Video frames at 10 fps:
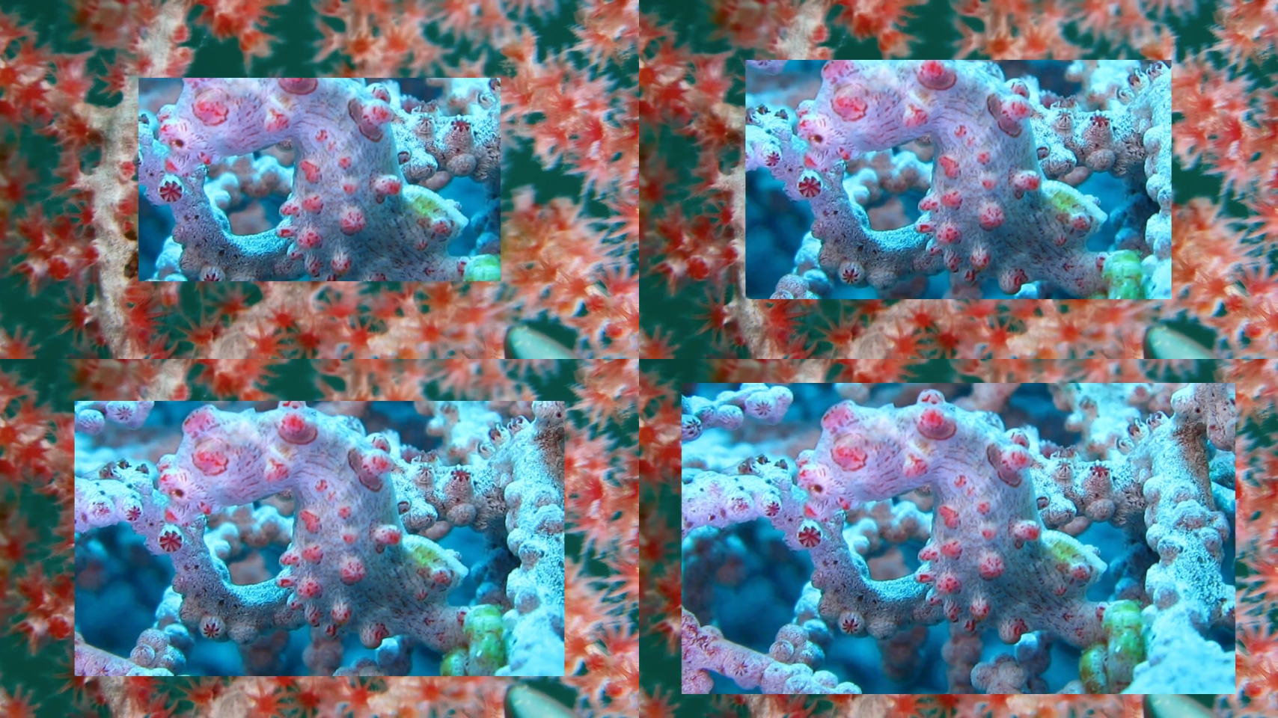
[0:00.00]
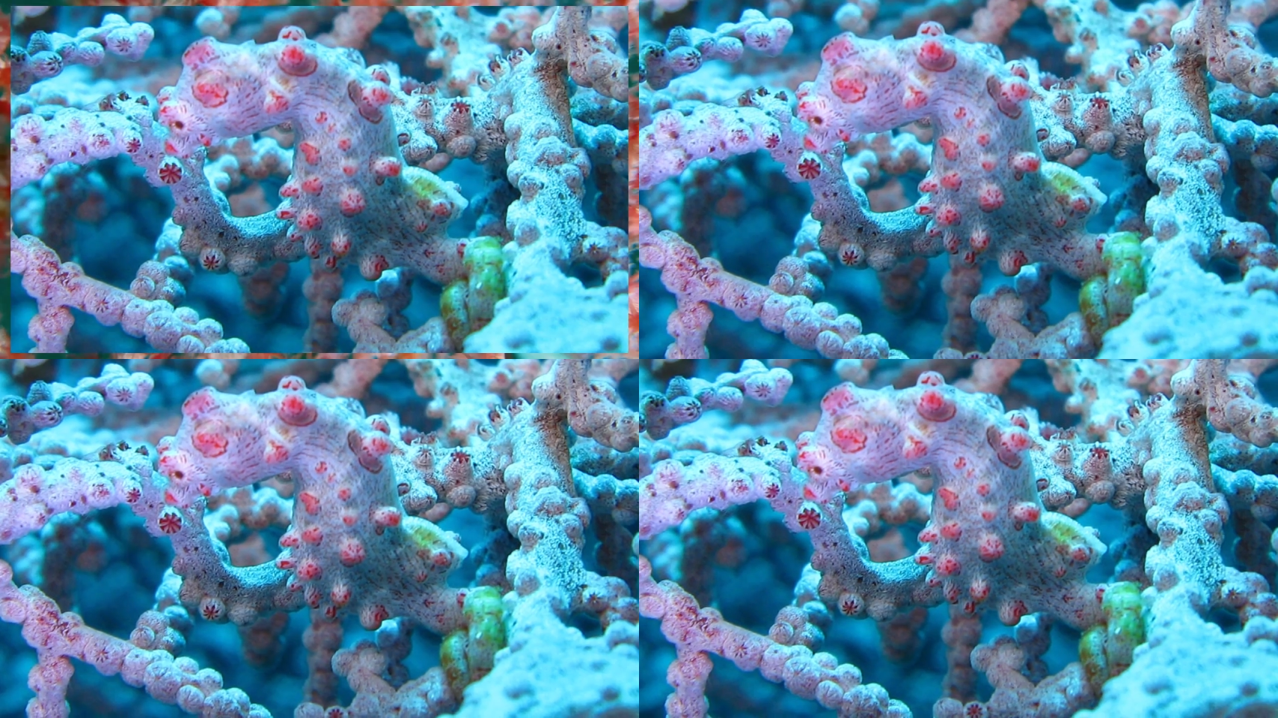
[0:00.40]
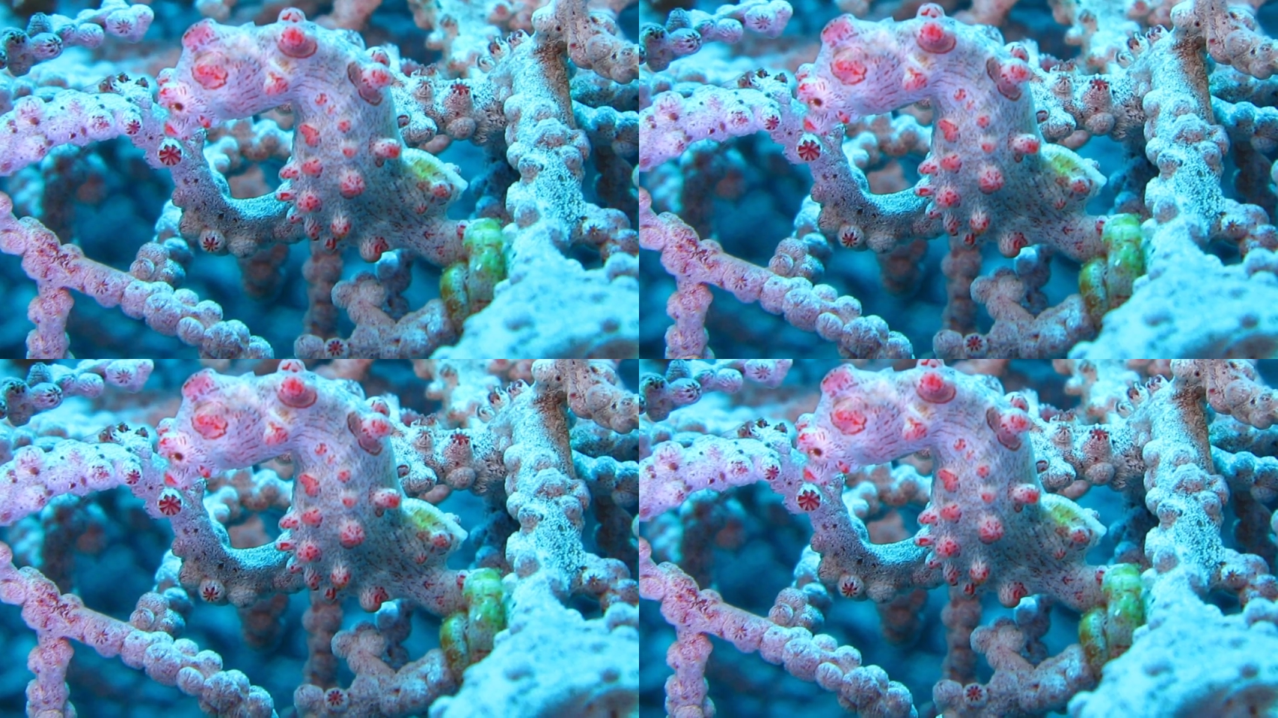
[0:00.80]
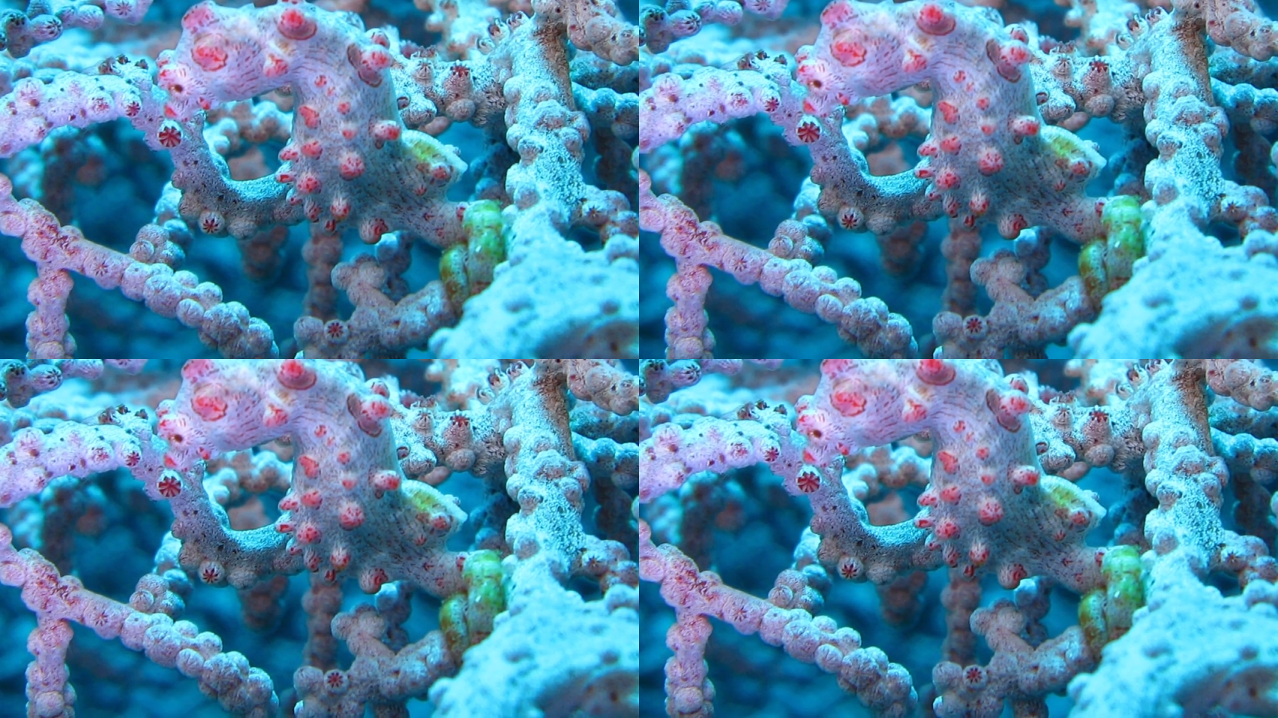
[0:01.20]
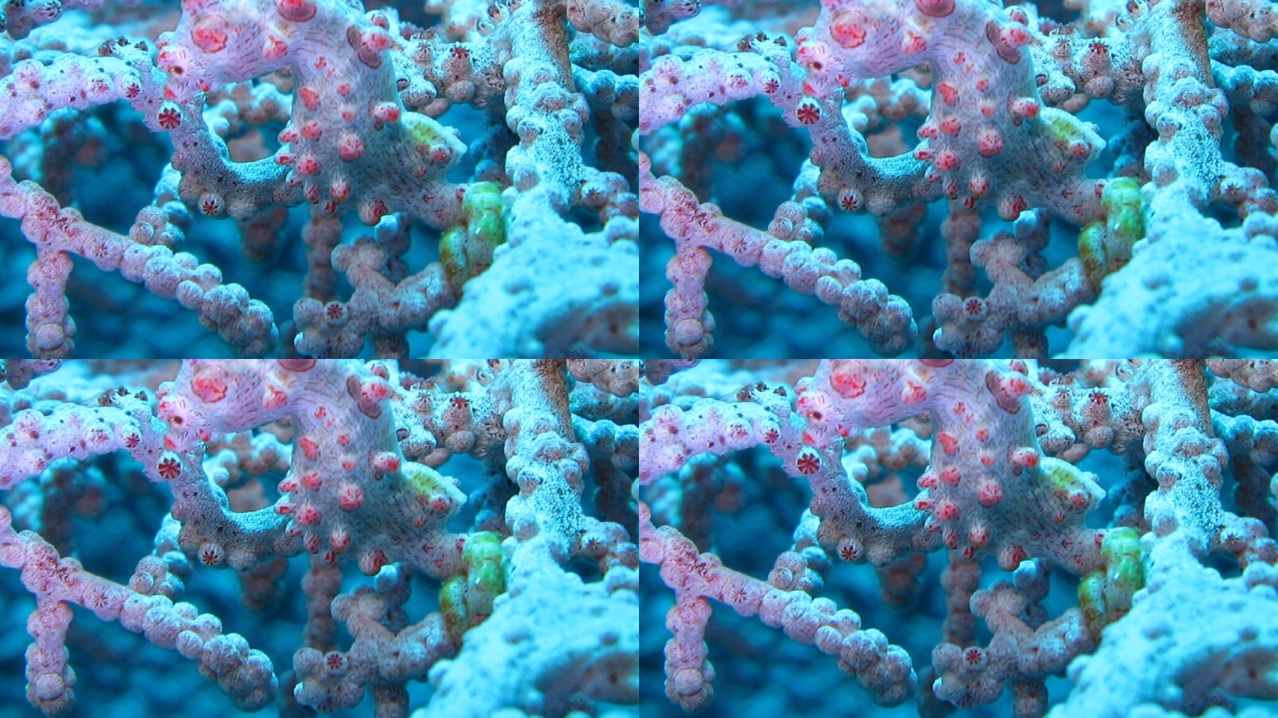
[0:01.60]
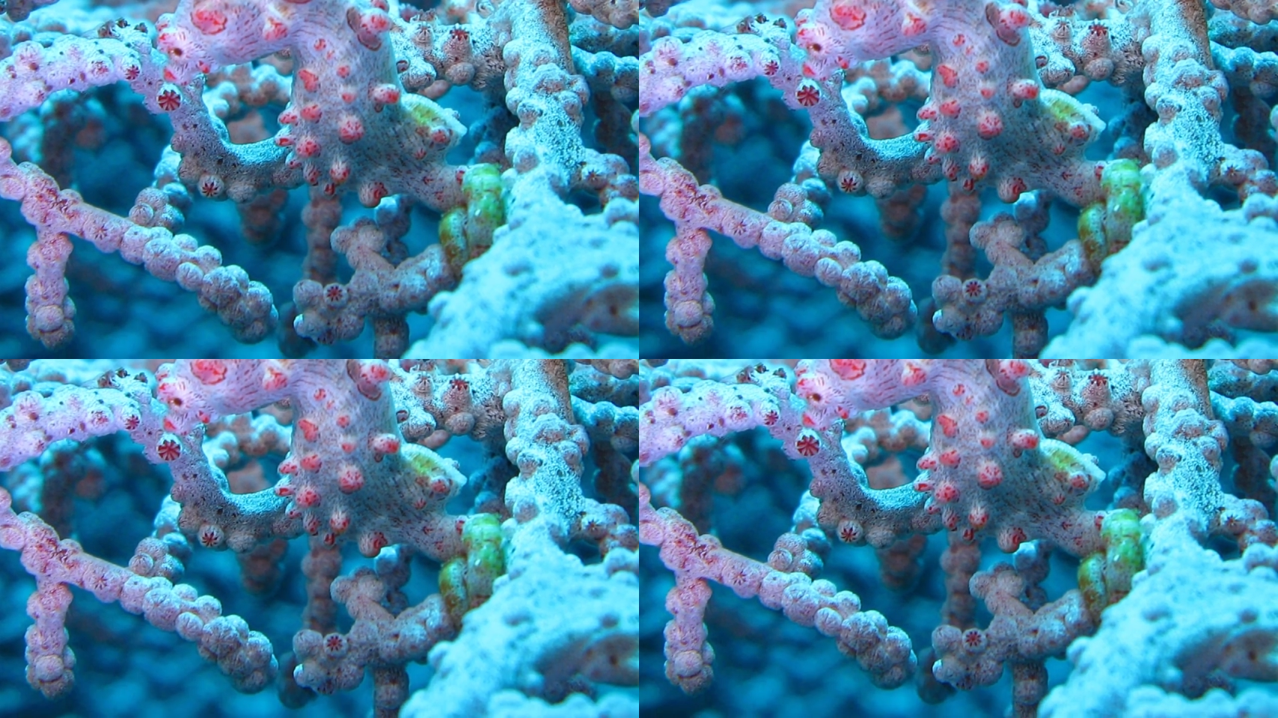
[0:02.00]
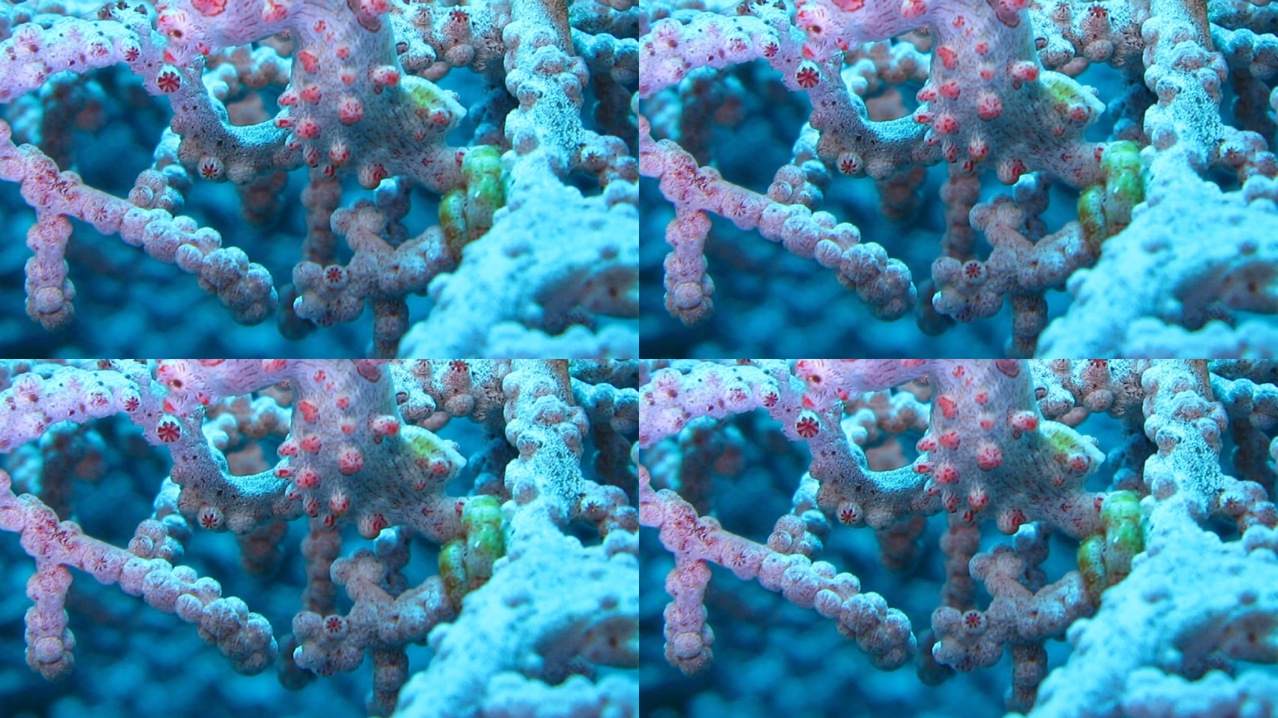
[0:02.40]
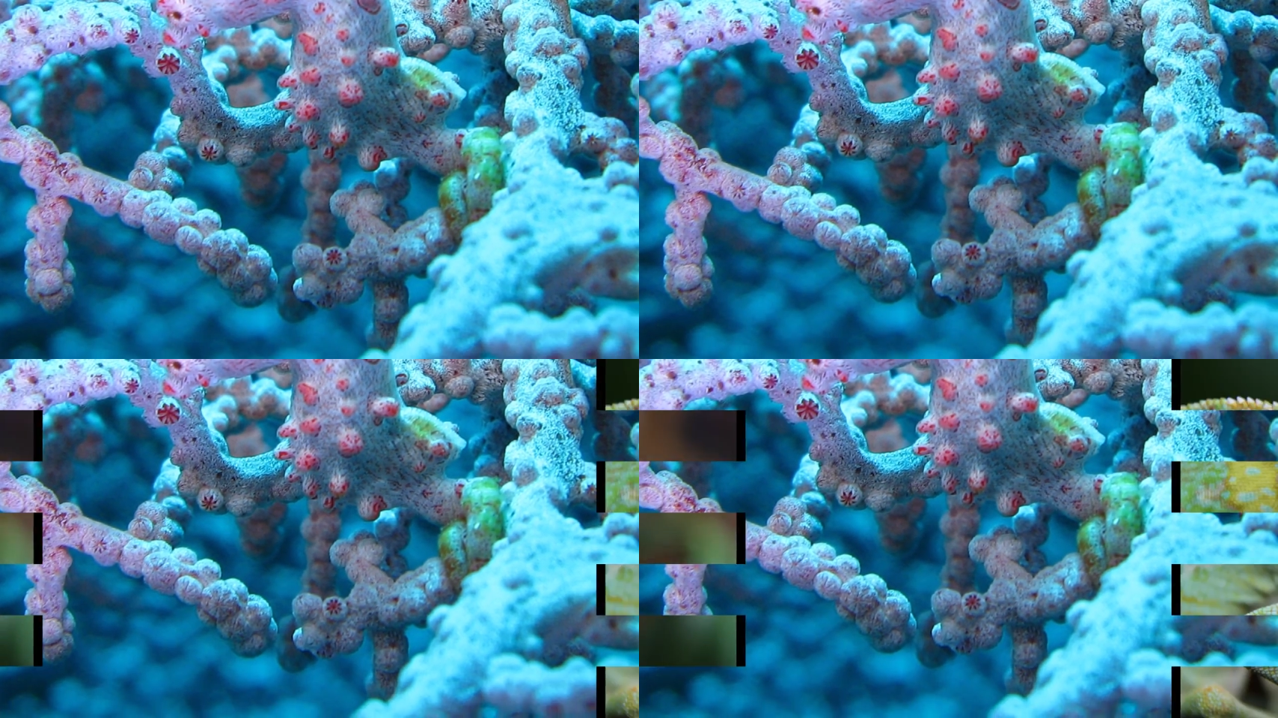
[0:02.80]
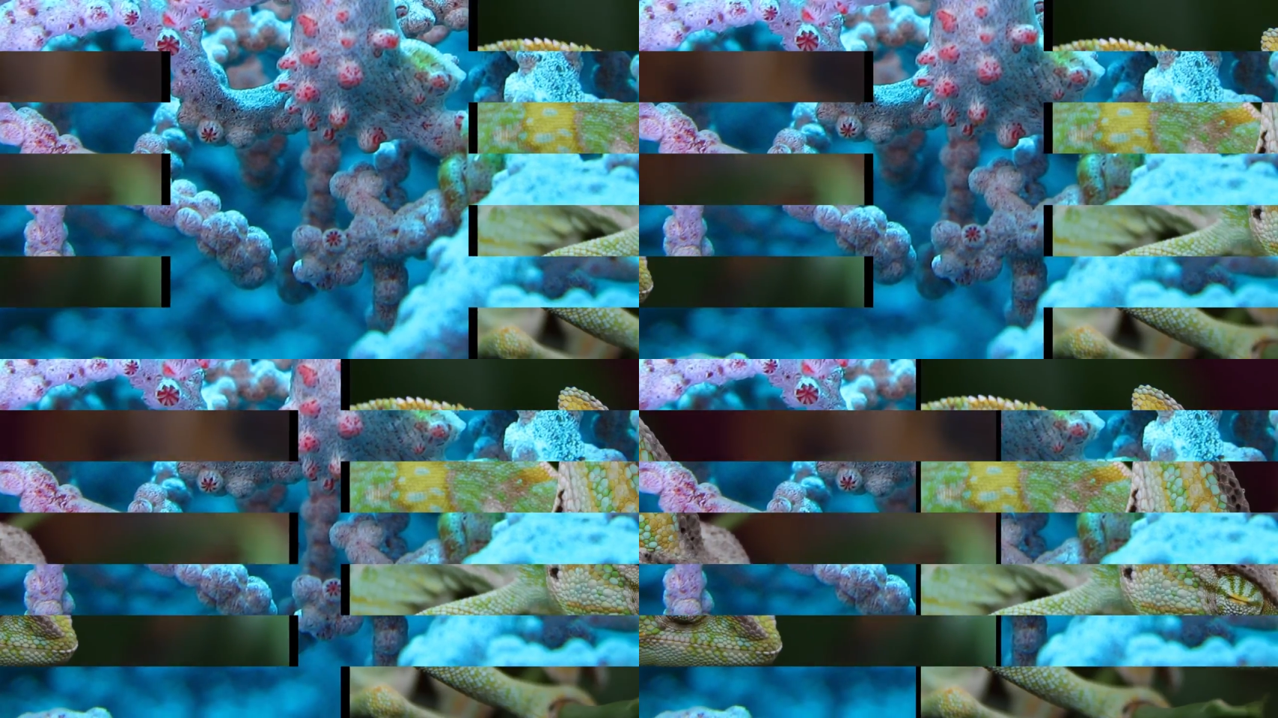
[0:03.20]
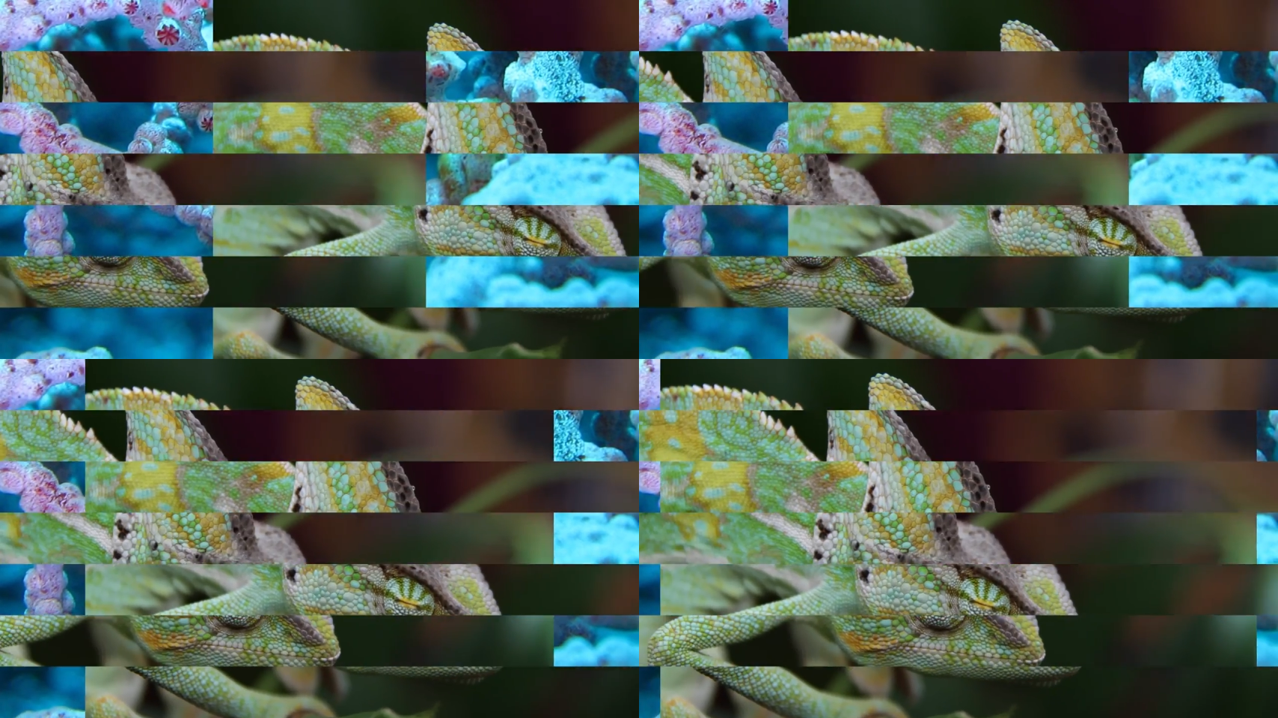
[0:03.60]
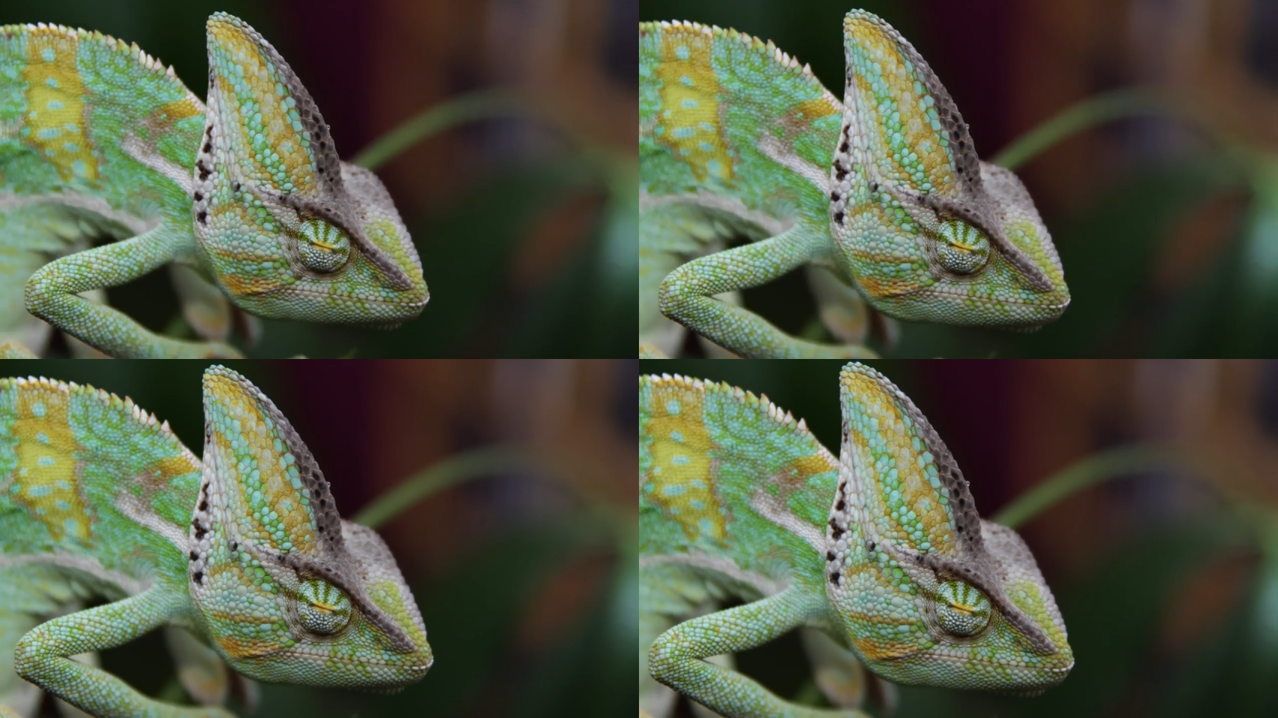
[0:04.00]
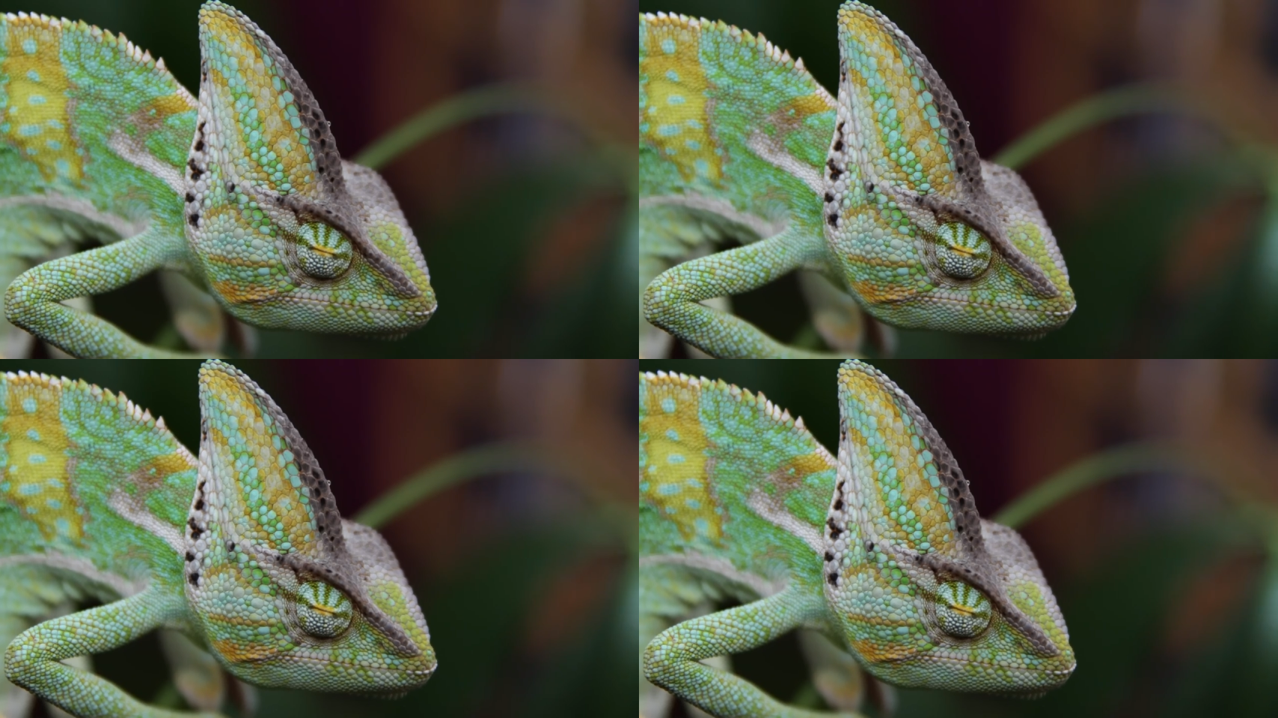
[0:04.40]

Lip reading: [unreadable: no face in view]